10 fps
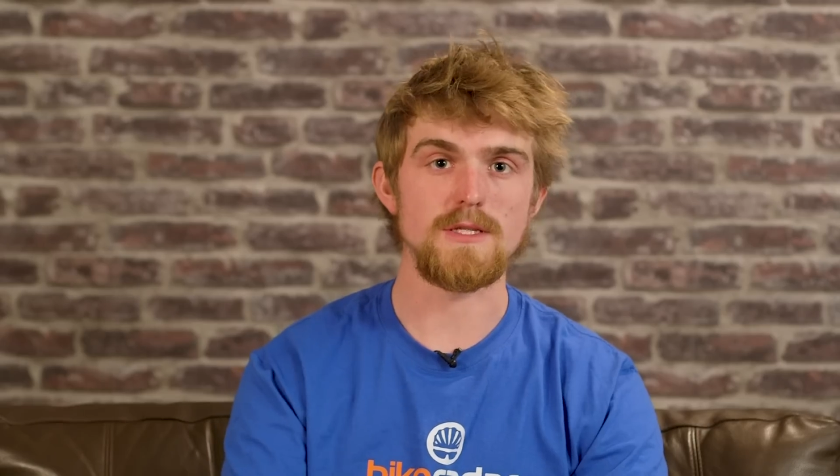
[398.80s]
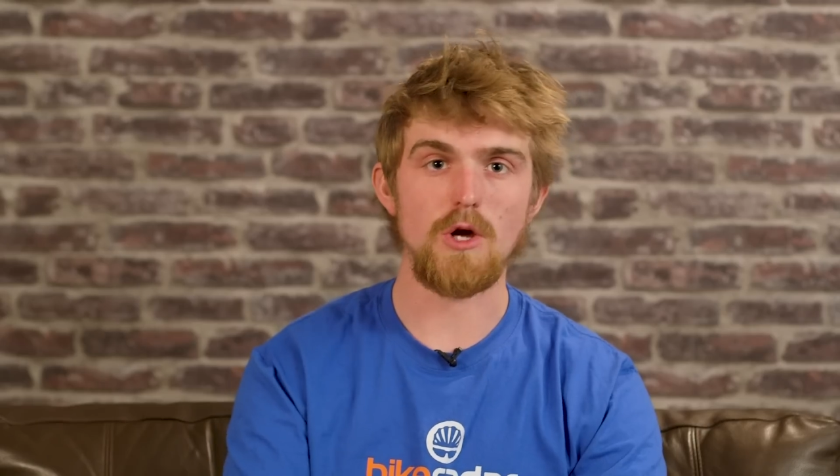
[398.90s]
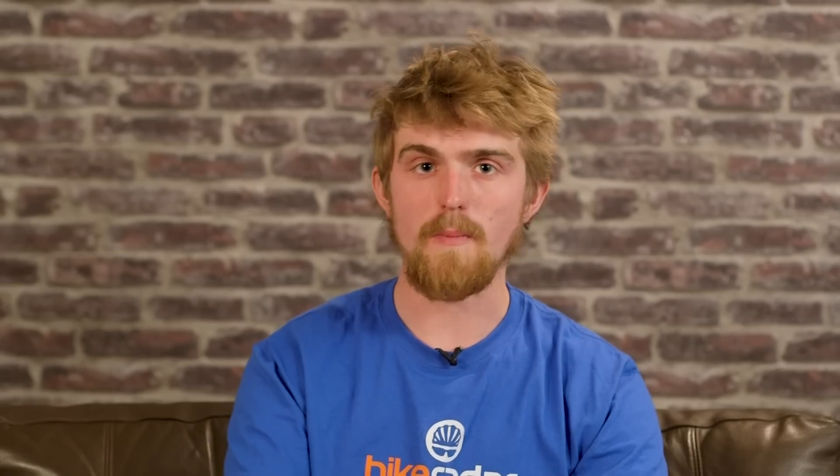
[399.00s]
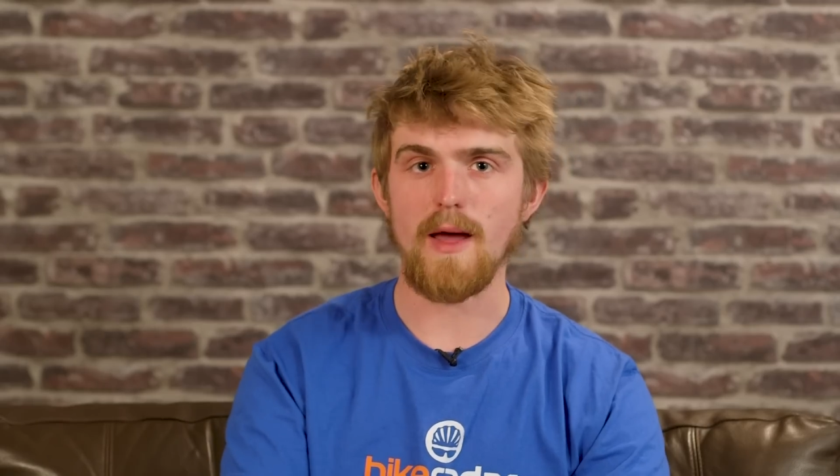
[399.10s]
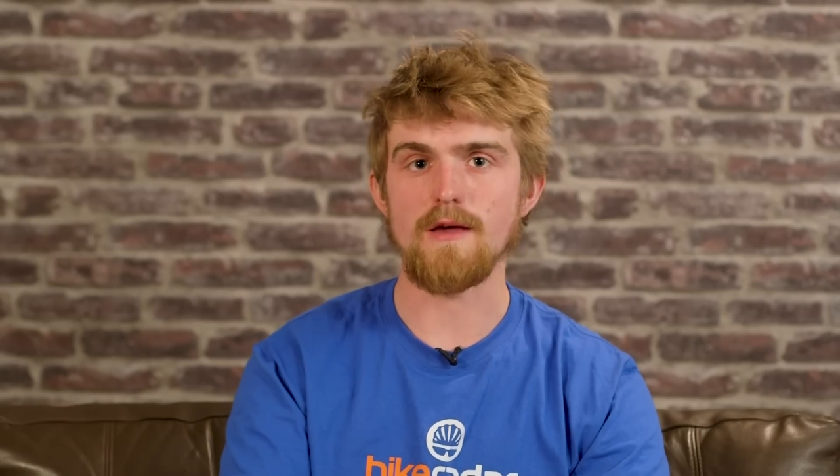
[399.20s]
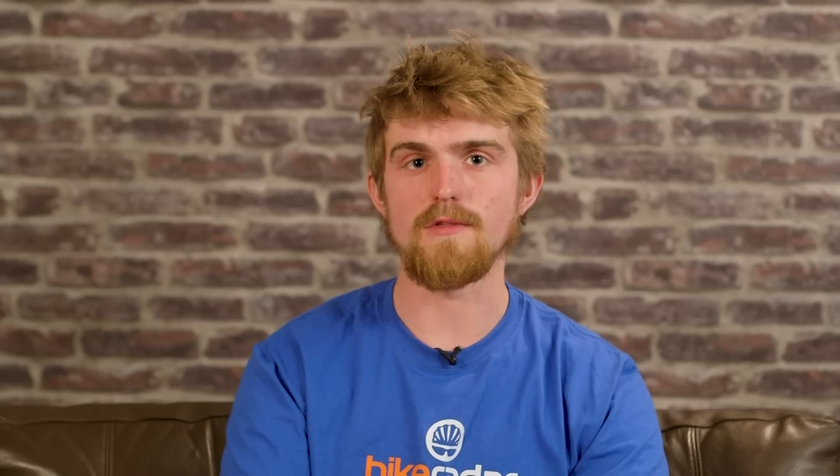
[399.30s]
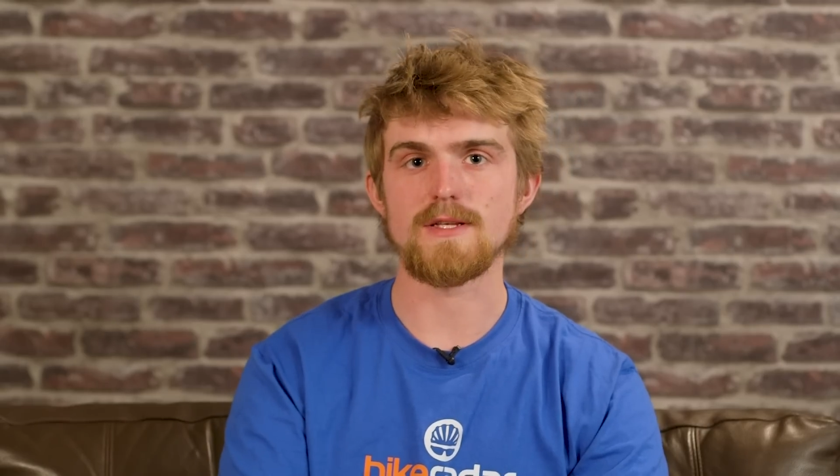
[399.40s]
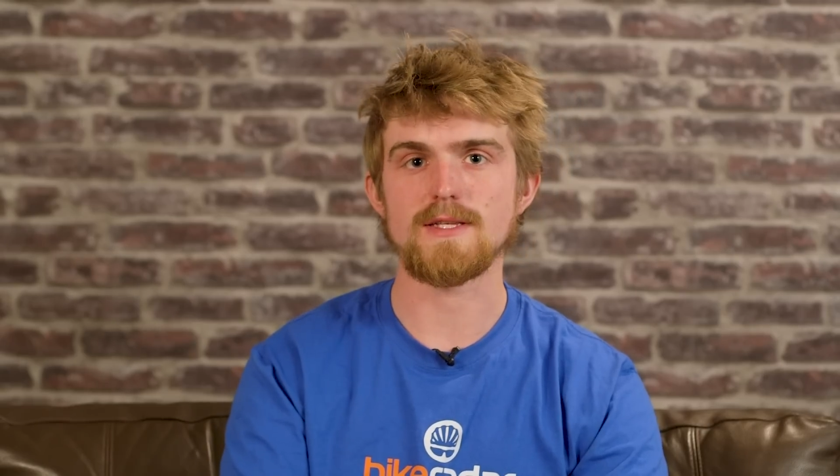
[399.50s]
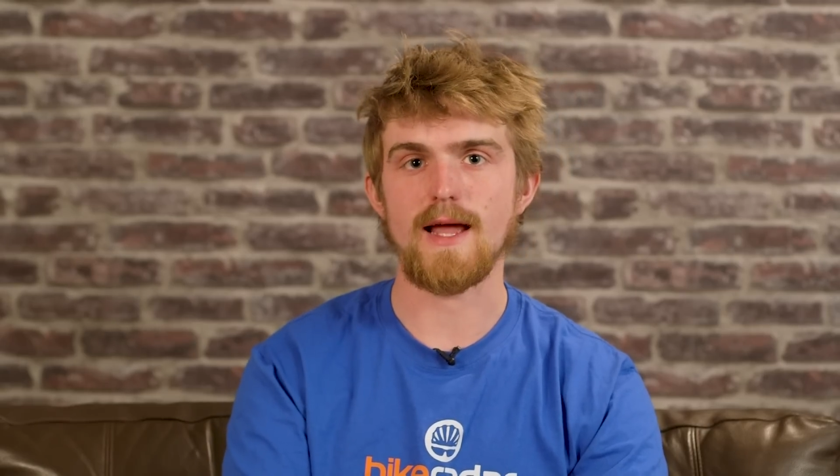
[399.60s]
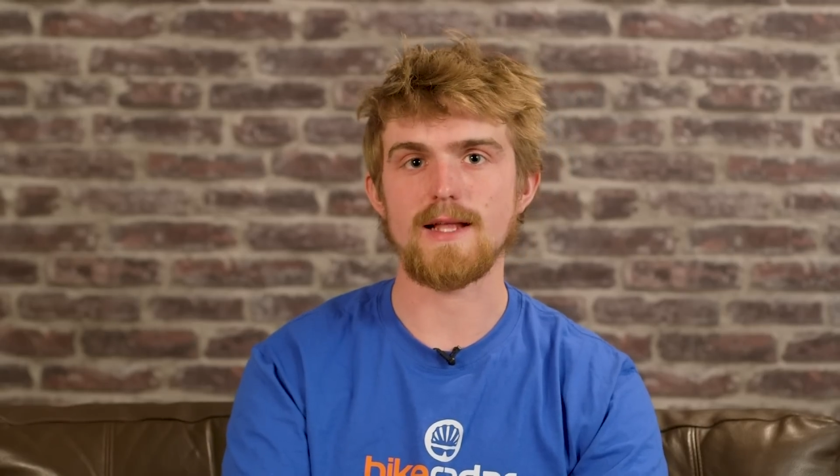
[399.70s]
no better than
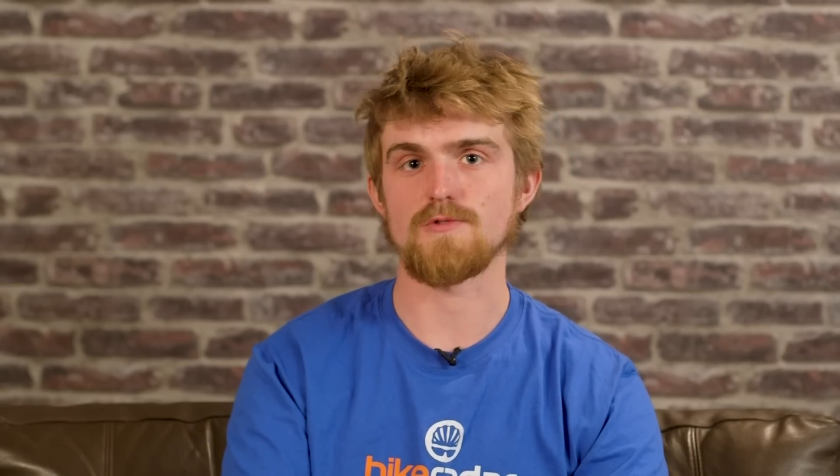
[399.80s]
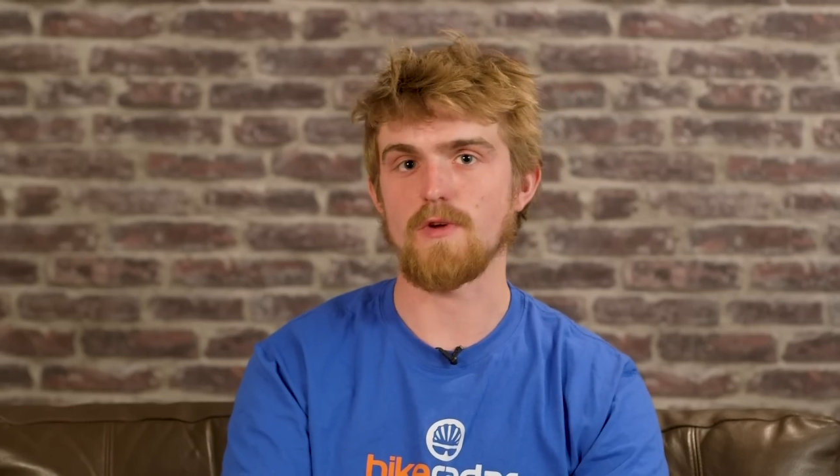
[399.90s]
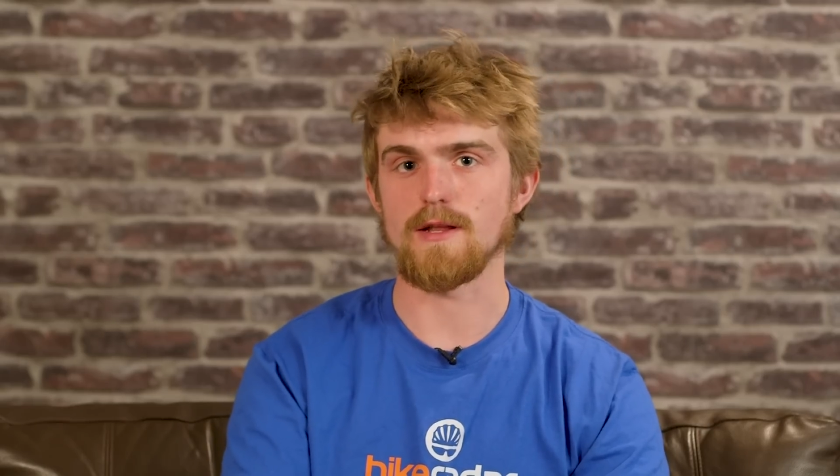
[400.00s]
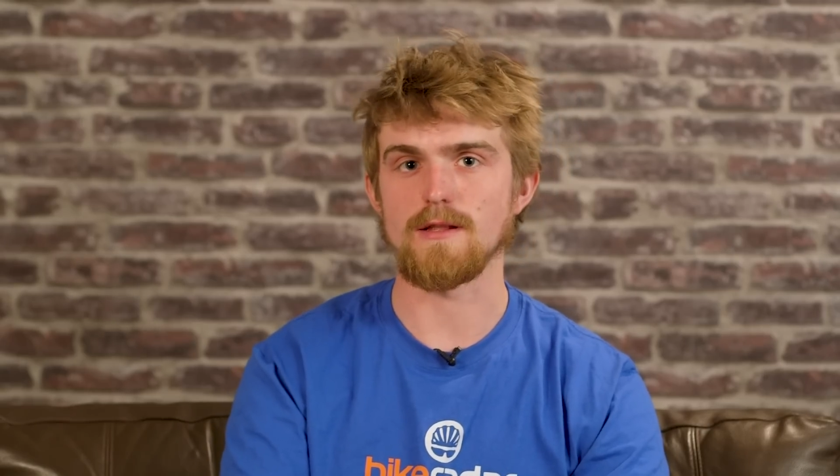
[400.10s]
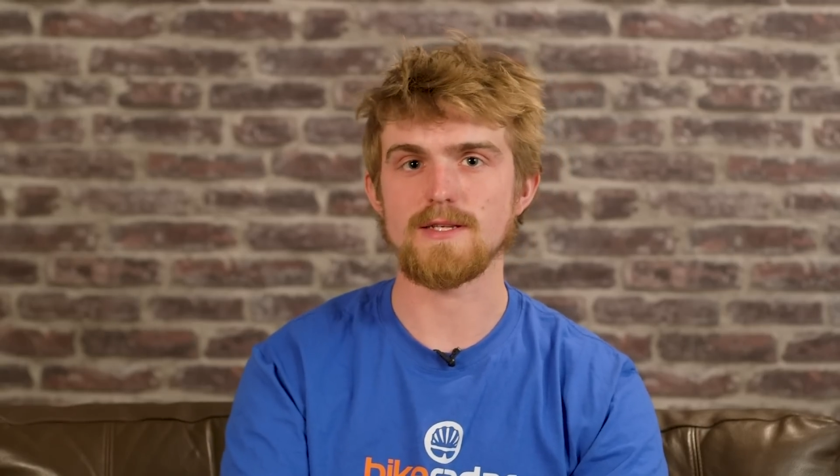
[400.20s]
Stan's regular